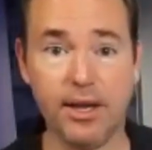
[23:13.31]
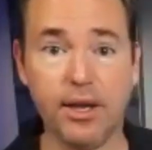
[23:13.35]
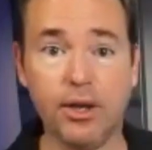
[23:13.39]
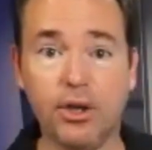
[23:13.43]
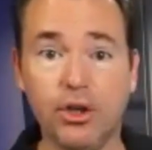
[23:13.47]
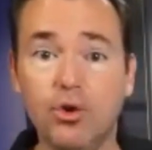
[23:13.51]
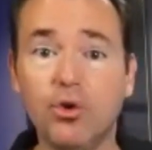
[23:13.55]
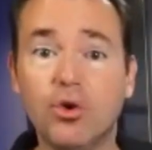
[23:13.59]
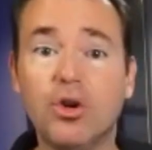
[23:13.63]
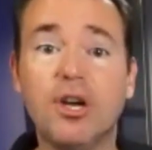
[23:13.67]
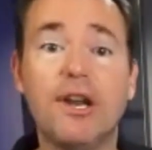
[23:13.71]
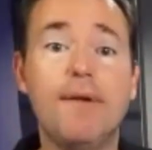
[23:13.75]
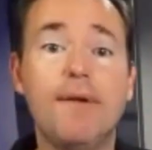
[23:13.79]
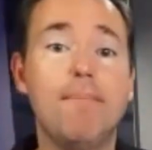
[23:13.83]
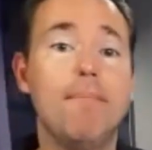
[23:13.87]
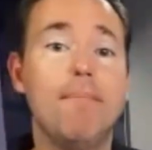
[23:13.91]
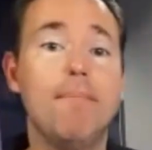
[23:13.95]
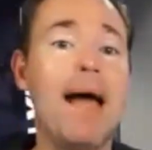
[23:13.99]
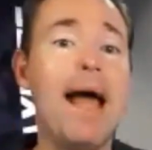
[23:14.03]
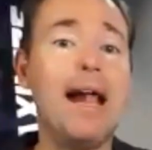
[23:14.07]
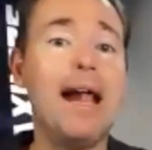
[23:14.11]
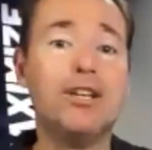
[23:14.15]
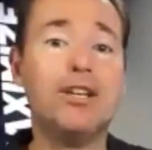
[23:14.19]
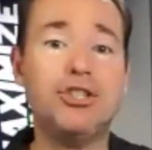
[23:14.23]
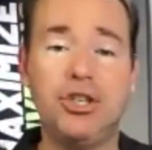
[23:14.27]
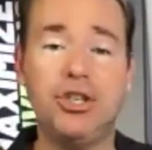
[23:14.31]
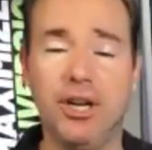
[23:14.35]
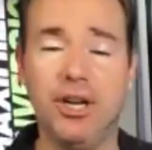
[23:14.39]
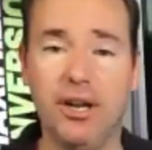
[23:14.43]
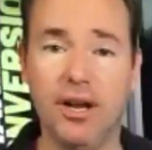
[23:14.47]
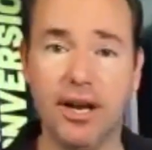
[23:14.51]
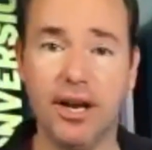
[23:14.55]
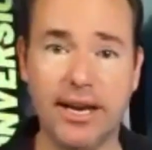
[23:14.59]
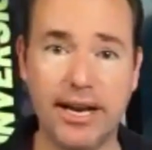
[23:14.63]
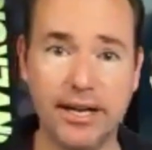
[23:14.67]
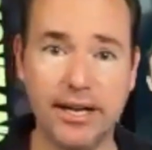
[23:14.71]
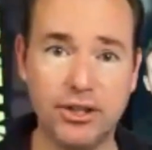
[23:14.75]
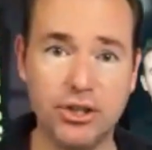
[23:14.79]
You can match it
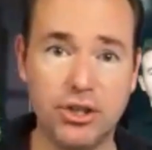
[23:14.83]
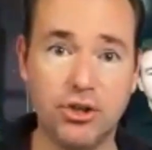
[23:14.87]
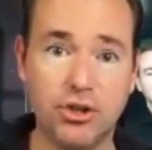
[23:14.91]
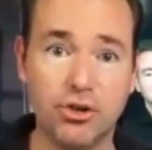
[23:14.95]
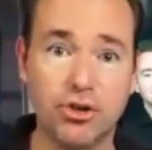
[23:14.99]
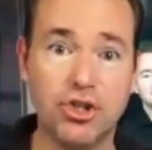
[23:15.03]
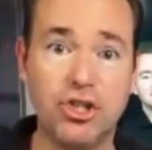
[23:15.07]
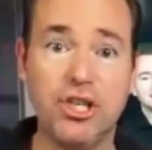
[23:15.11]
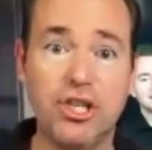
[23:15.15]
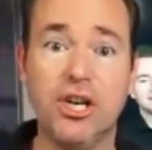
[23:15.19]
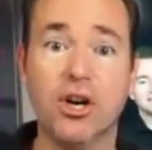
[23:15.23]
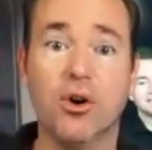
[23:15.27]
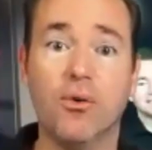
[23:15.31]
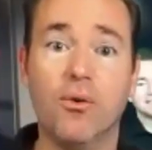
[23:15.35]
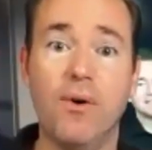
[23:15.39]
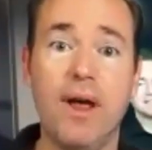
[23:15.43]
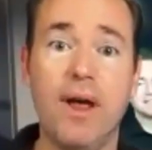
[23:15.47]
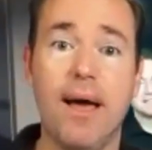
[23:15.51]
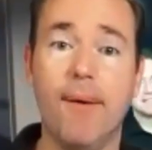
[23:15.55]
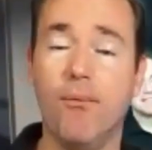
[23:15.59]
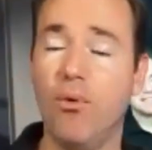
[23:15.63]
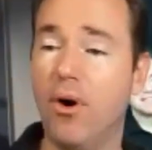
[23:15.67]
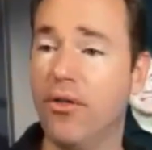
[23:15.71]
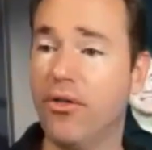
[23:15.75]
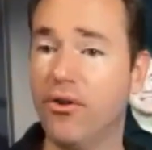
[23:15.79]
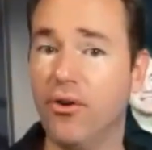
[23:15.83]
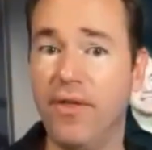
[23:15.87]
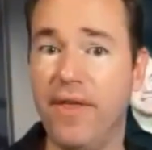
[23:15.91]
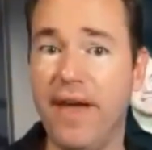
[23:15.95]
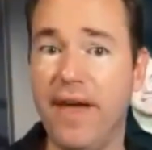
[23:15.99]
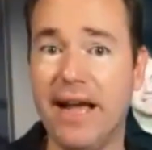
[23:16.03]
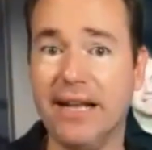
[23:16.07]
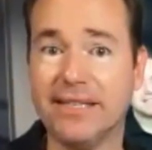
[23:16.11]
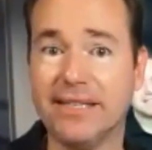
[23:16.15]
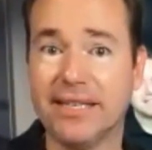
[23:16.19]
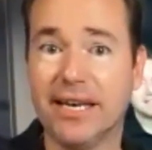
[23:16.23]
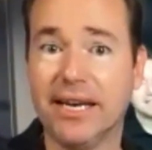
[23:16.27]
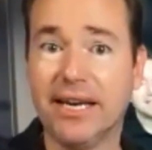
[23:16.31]
against your CRM, whether
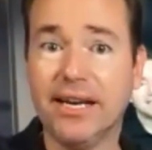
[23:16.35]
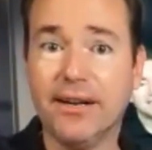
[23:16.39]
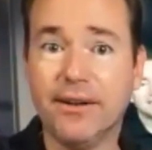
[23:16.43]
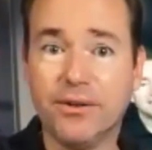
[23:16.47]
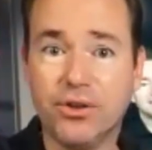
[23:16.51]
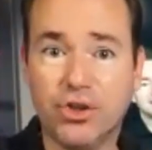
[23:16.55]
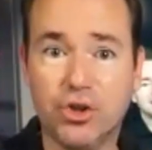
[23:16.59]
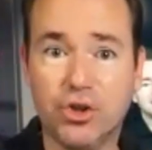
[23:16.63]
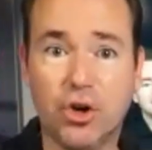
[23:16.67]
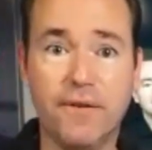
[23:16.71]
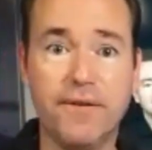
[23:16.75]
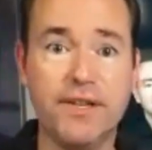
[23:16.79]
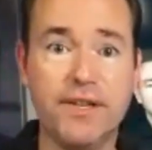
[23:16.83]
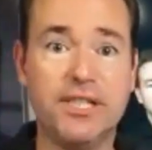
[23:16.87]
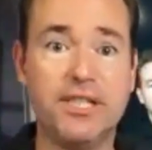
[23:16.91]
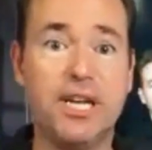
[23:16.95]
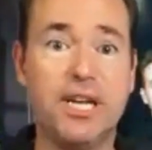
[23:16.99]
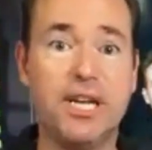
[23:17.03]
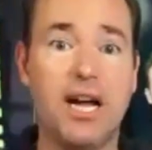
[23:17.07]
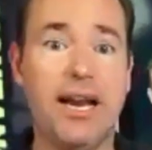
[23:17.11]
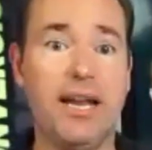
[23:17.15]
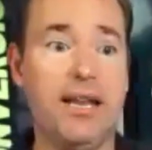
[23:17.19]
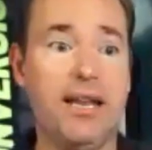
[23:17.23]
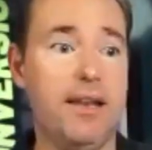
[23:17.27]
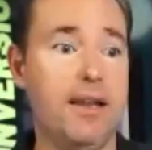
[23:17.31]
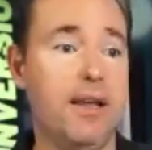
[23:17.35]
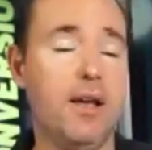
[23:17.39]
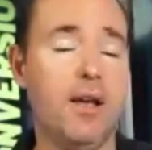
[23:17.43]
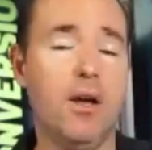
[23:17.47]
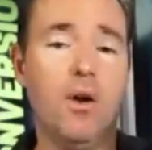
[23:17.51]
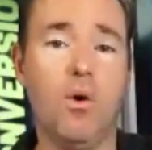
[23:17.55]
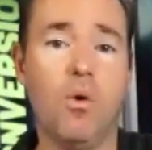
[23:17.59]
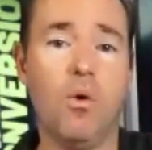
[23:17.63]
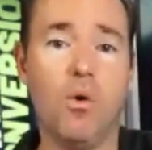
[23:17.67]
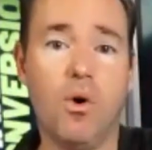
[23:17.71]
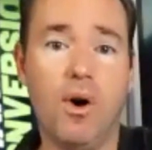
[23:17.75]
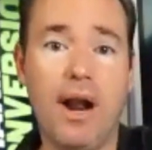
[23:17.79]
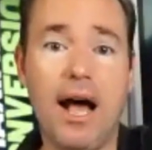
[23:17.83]
that's Service Titan
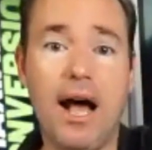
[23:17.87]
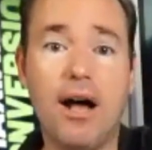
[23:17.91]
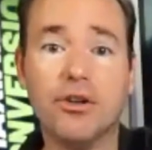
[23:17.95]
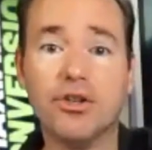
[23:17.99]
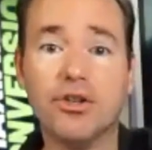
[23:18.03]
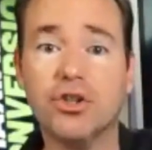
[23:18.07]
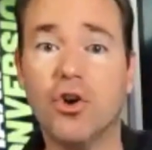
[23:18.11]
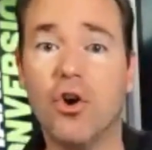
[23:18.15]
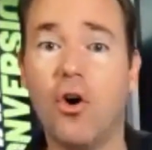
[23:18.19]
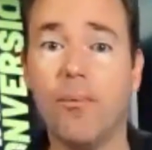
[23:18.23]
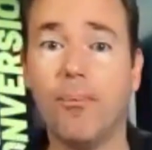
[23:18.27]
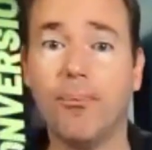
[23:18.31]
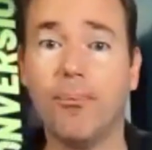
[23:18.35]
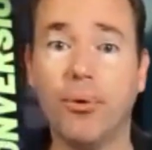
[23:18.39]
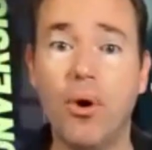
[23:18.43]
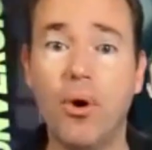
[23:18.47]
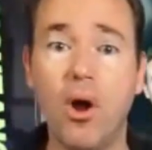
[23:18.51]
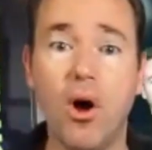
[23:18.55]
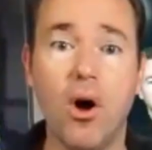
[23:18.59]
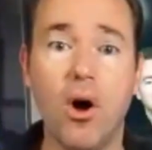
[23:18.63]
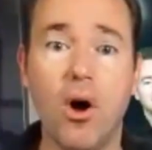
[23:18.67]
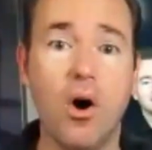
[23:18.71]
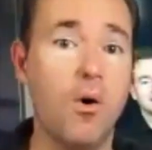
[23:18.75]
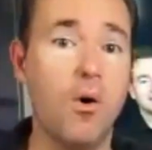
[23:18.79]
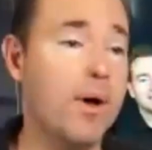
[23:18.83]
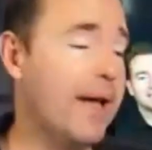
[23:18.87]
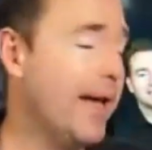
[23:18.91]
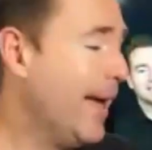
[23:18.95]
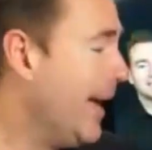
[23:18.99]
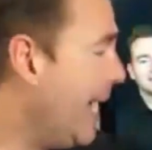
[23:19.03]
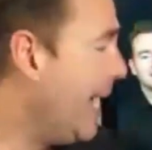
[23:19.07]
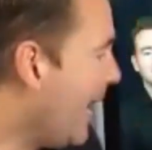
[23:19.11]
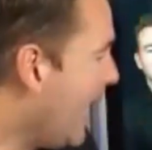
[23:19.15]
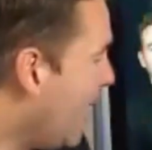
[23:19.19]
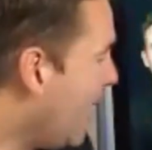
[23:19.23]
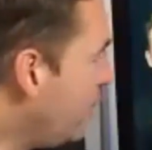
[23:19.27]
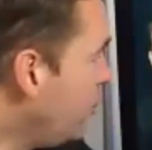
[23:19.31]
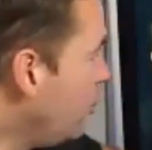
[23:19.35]
or House Call Pro,
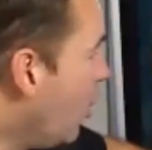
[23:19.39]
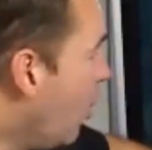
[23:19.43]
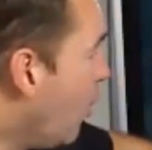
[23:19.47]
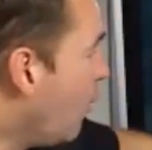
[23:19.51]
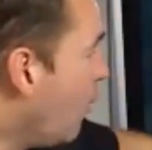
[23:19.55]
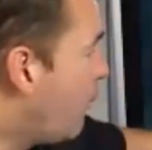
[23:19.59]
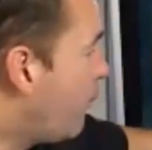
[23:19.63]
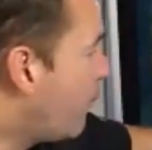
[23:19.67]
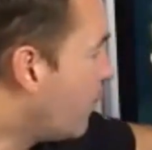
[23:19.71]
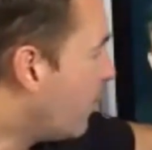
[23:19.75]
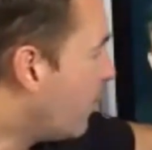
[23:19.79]
and know